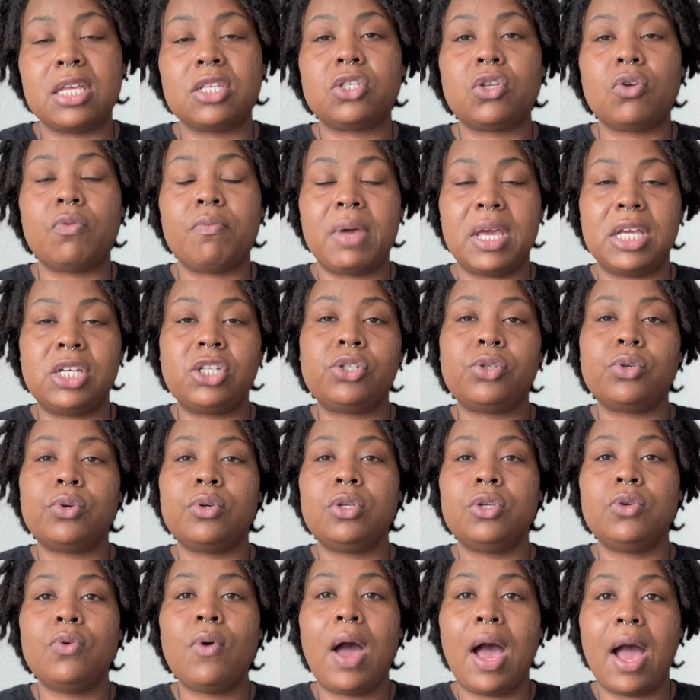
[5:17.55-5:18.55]
So make sure
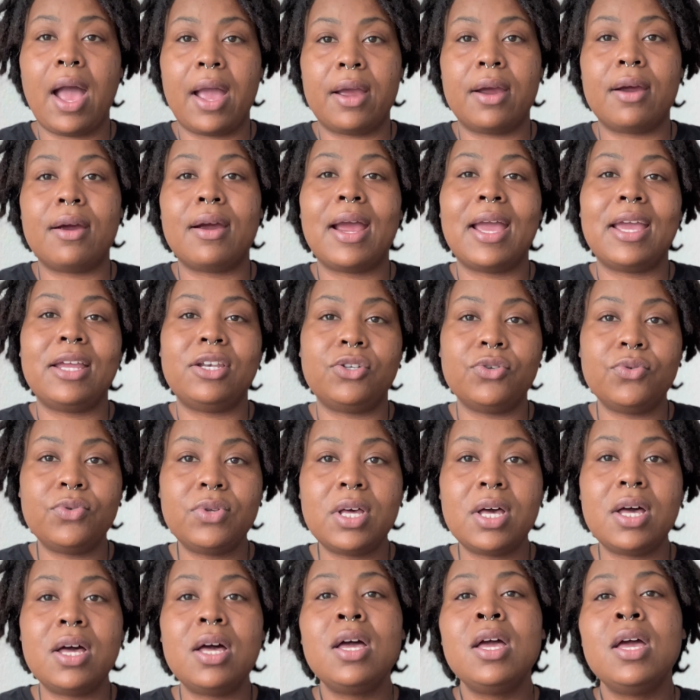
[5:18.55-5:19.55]
you hire a
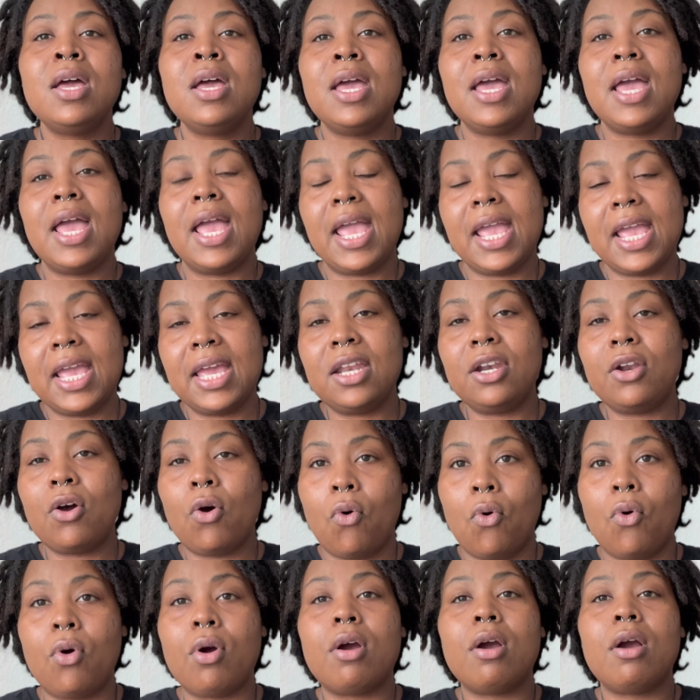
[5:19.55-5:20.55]
doula and
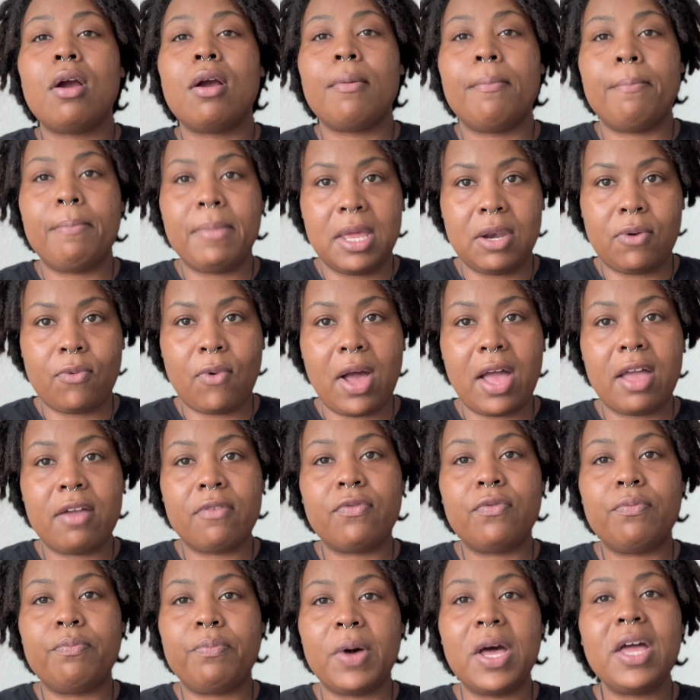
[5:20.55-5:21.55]
or midwife,
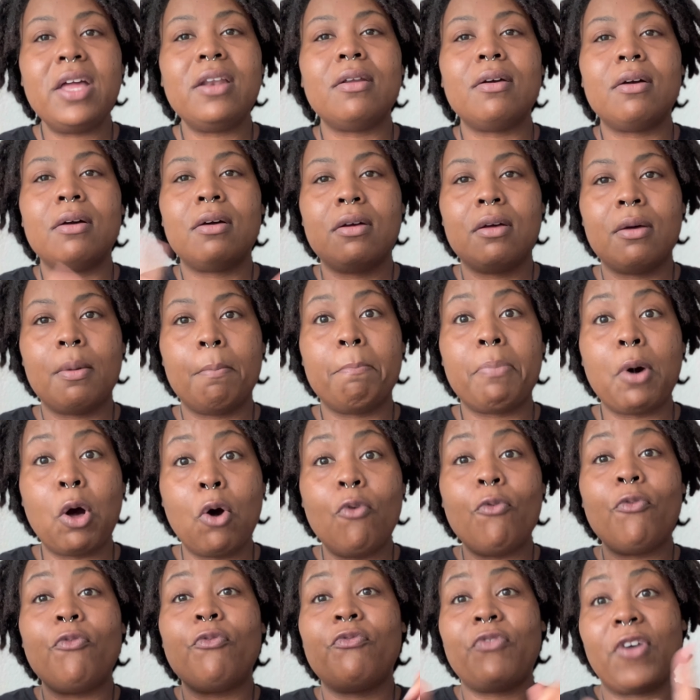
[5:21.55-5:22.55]
but
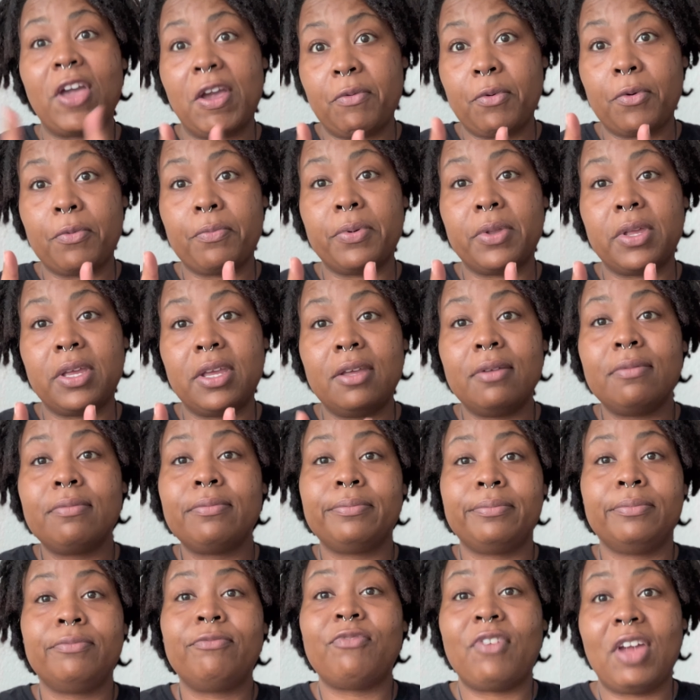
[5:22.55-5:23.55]
both favorably
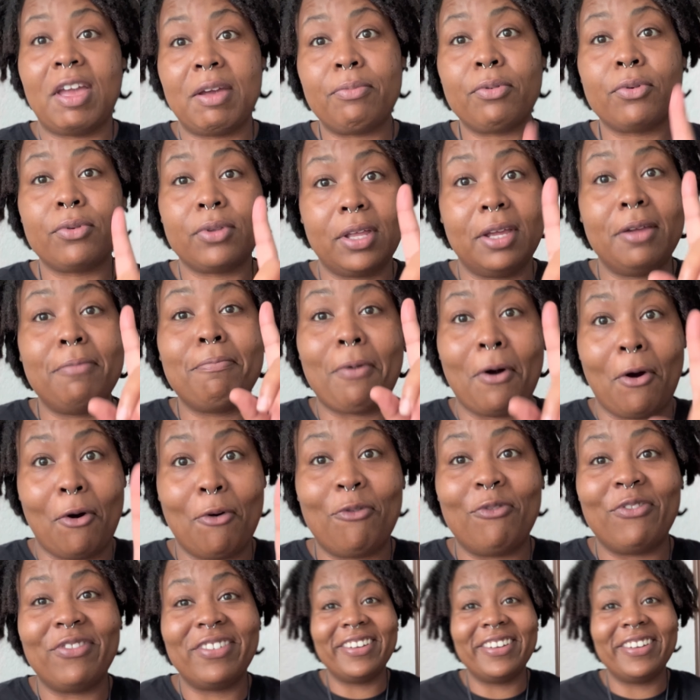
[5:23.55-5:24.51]
both.